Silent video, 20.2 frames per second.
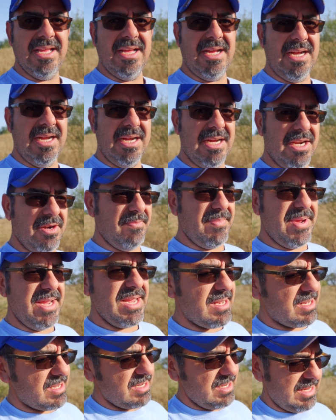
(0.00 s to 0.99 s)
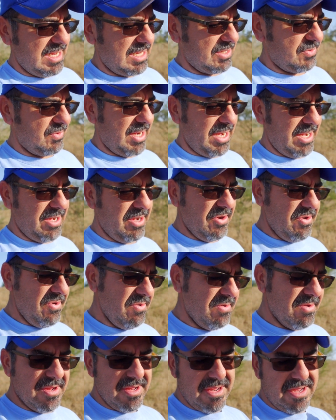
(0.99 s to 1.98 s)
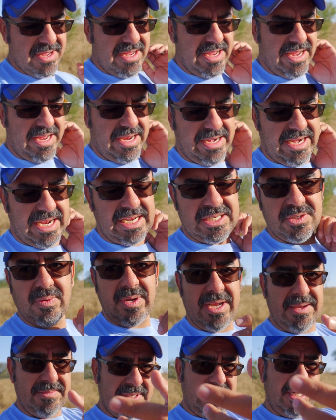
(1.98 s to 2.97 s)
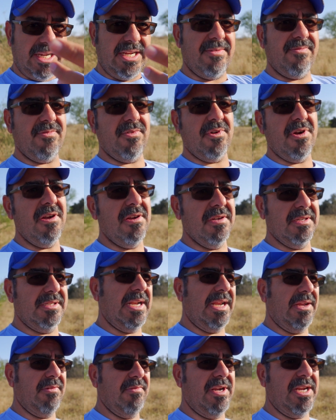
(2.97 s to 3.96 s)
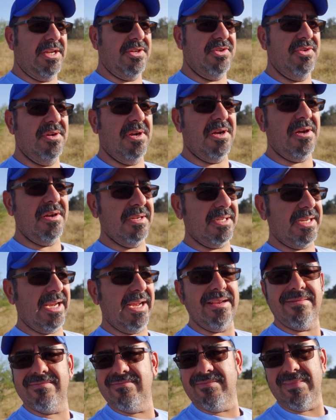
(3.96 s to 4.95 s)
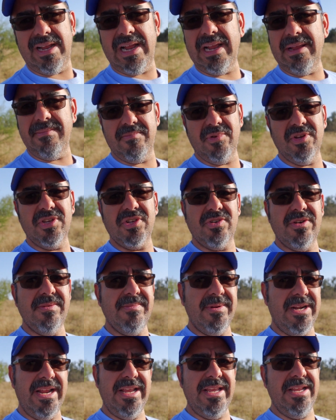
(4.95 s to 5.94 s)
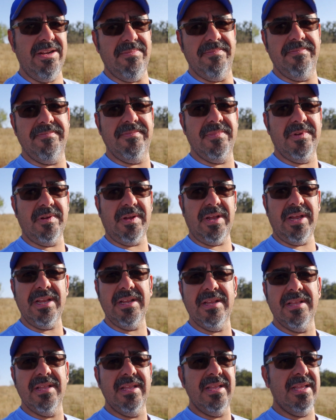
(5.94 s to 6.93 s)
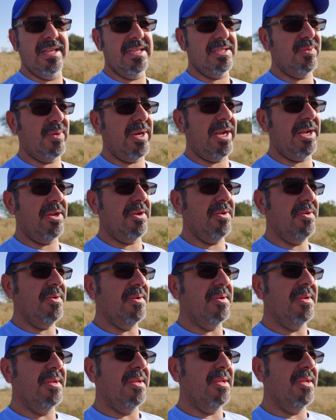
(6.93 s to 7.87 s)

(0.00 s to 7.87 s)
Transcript: I hunt meat, that's what I do. And that's why I'm setting up for hogs. Like when I shoot hogs, I butcher them and I eat them, okay? That's what I do.